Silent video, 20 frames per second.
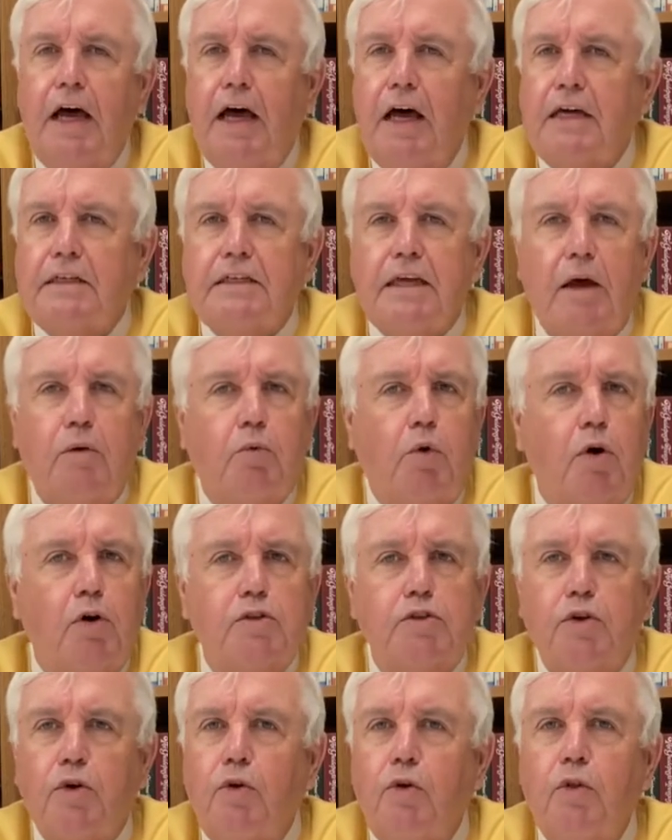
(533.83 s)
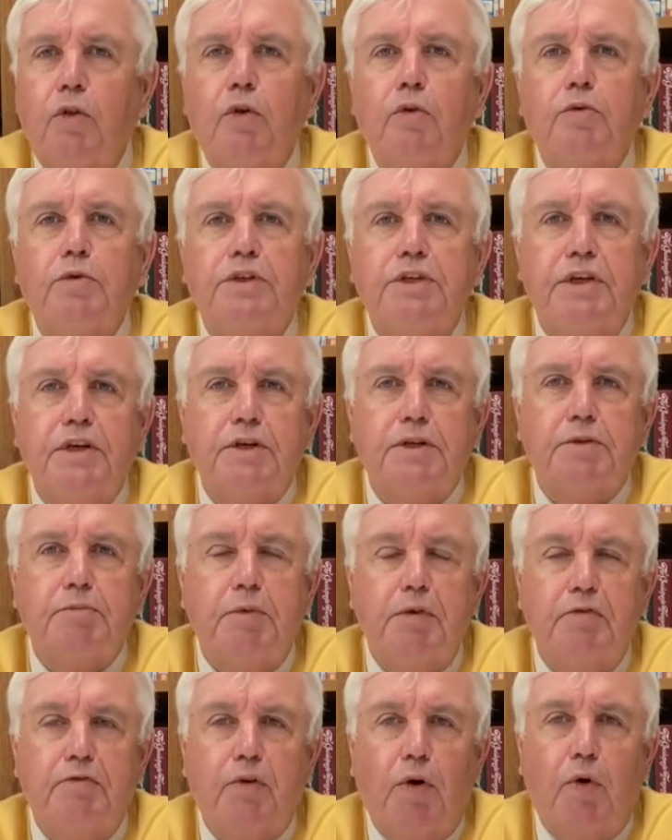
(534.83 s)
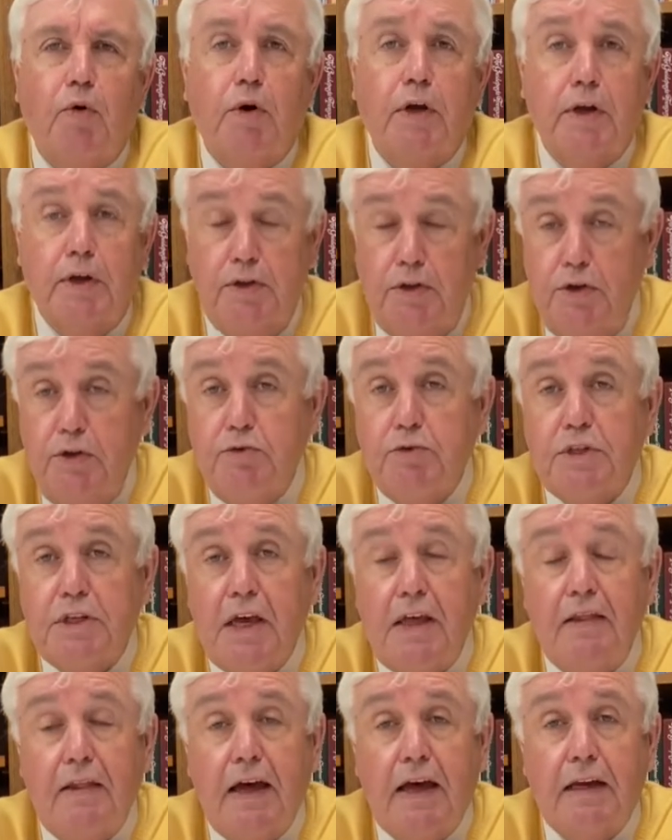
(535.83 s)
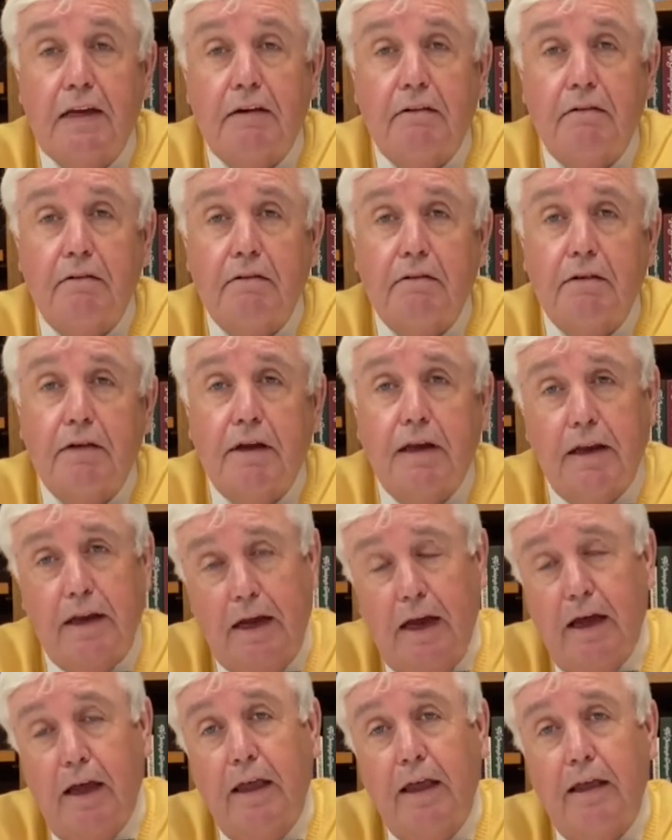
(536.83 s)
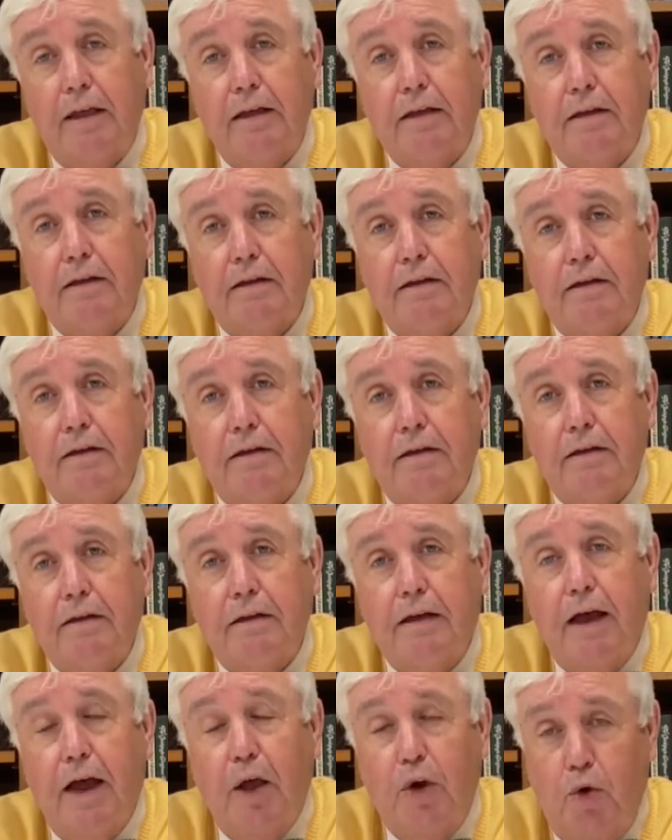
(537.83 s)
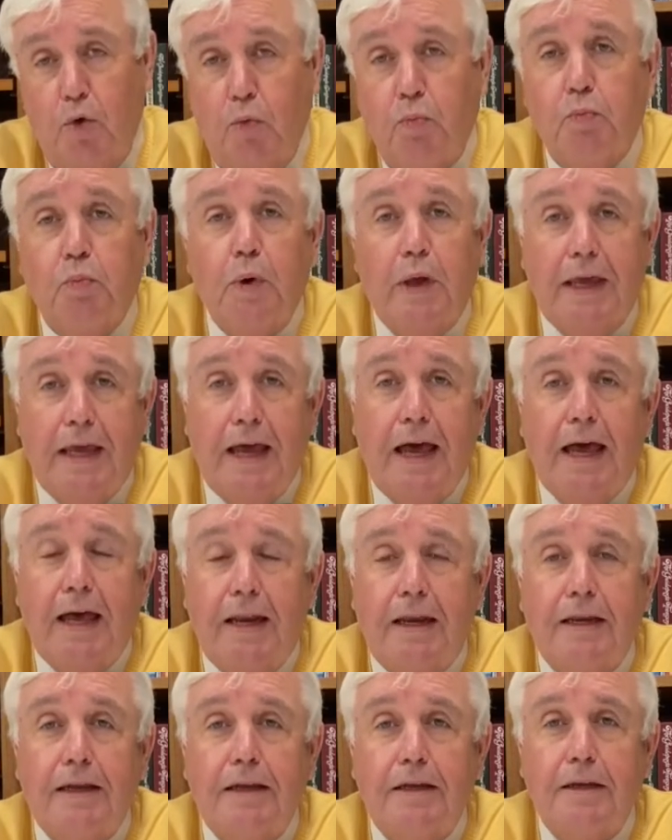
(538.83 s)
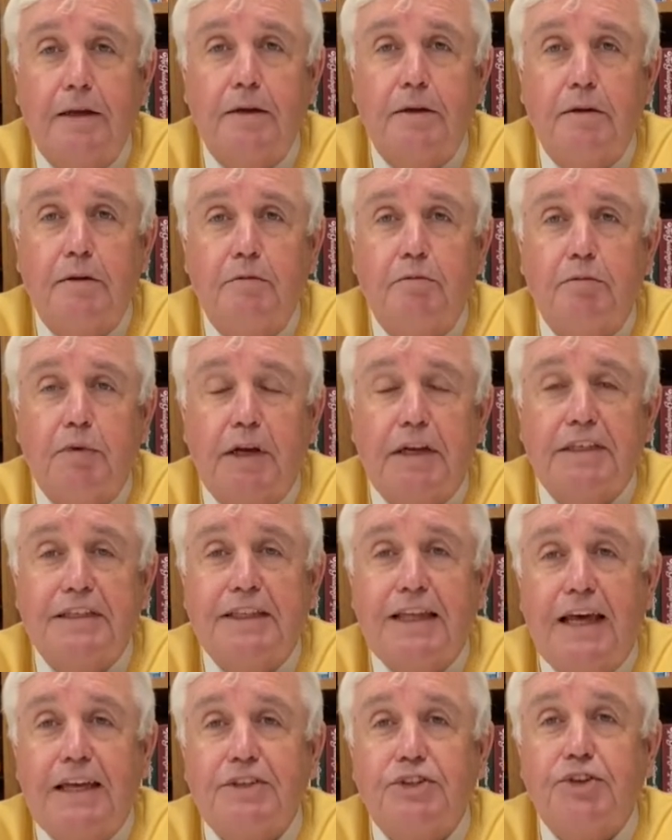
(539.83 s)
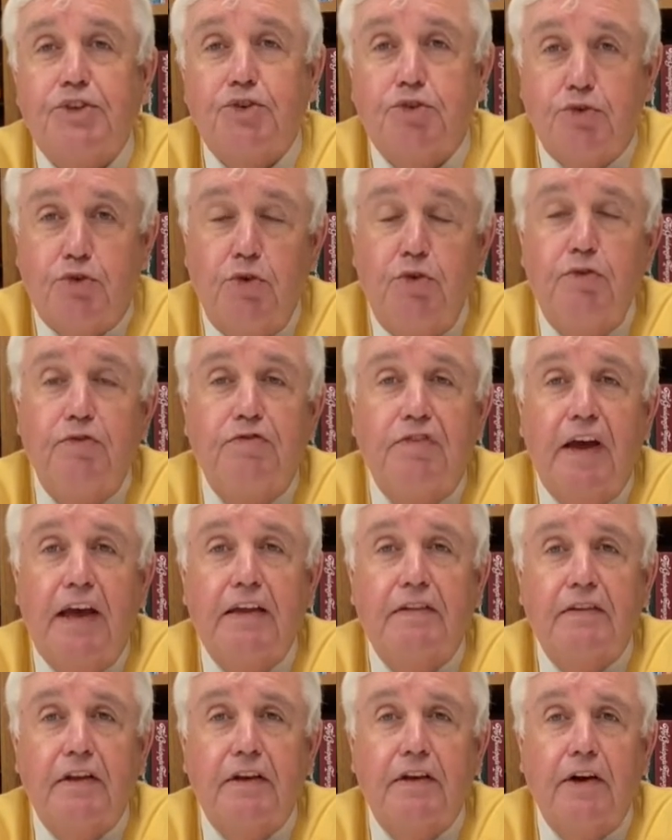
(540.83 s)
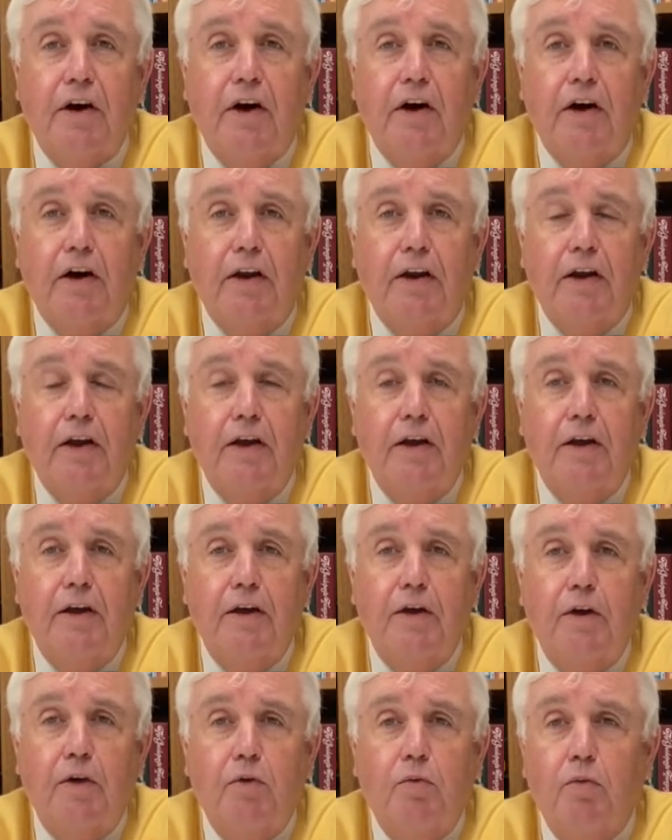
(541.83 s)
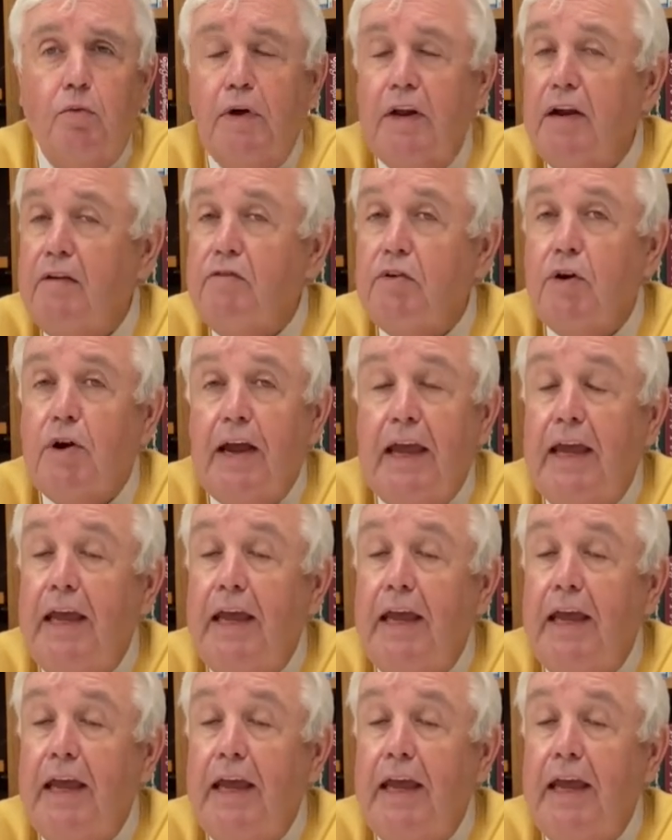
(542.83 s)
as I was all those years before. Can you say that? Can I? I hope we can, because that's true faith in God. Whatever